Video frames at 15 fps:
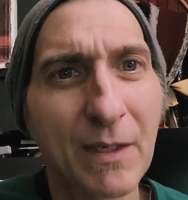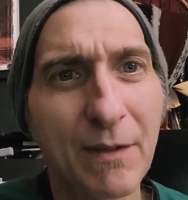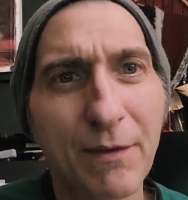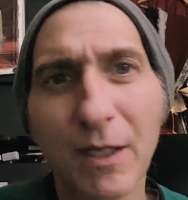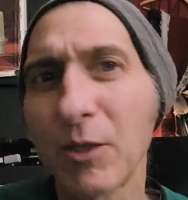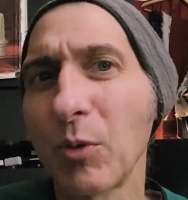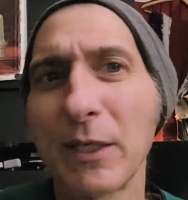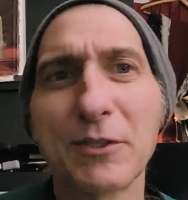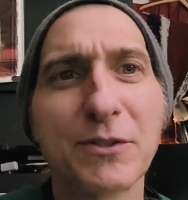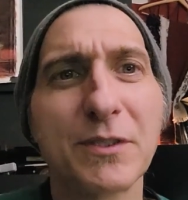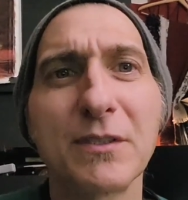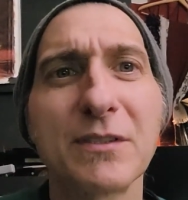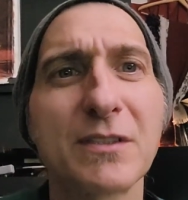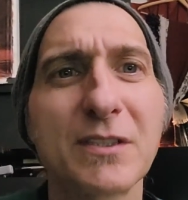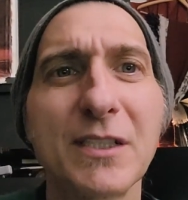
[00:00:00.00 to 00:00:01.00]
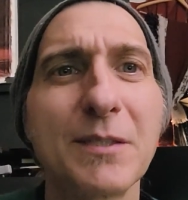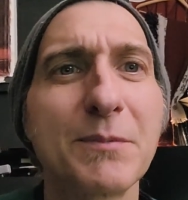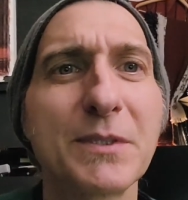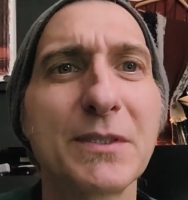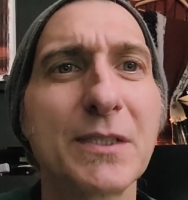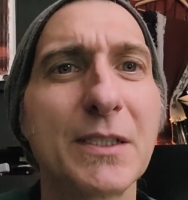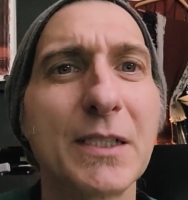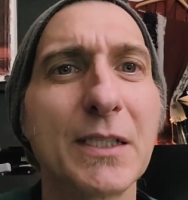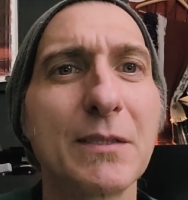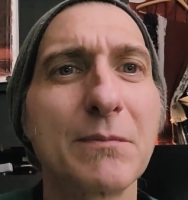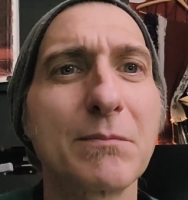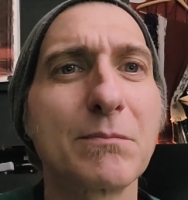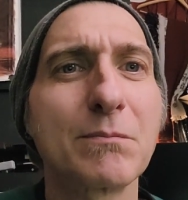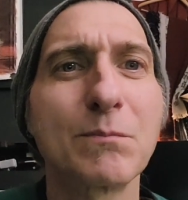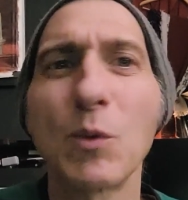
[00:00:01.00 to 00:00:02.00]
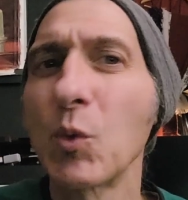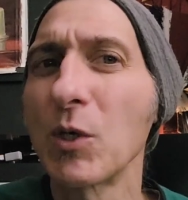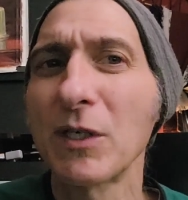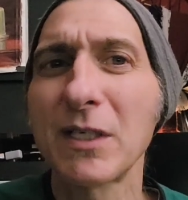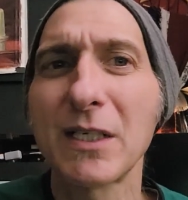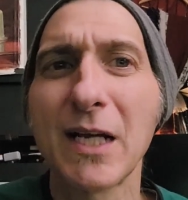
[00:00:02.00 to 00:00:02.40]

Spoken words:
the question seems to get more